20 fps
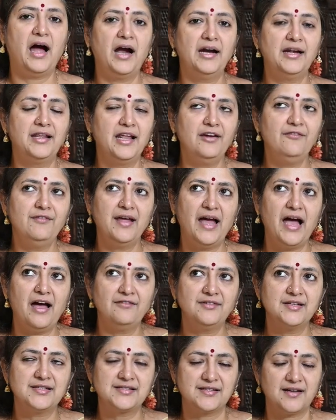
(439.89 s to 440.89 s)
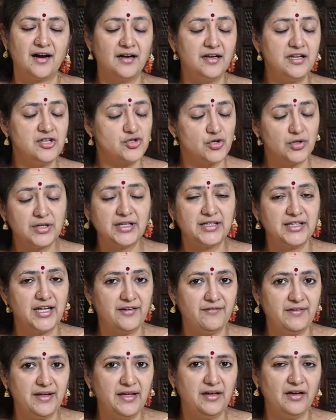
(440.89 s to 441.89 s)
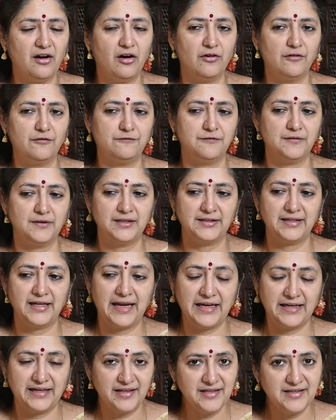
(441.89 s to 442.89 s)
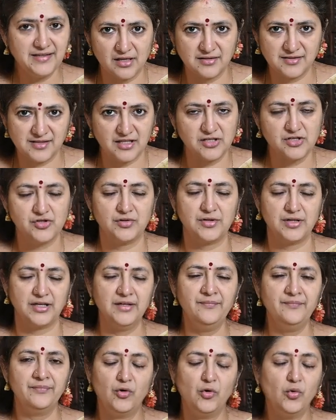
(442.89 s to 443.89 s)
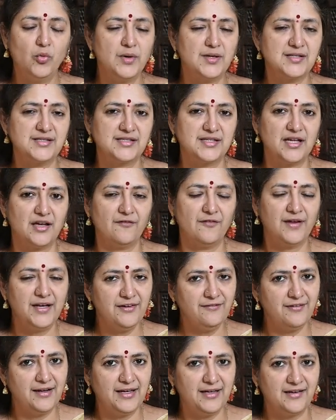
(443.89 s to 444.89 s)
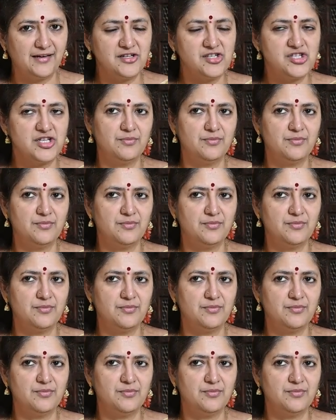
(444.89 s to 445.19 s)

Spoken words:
And then we have this Rani Shuka Devi of the 18th century, who was very valorous.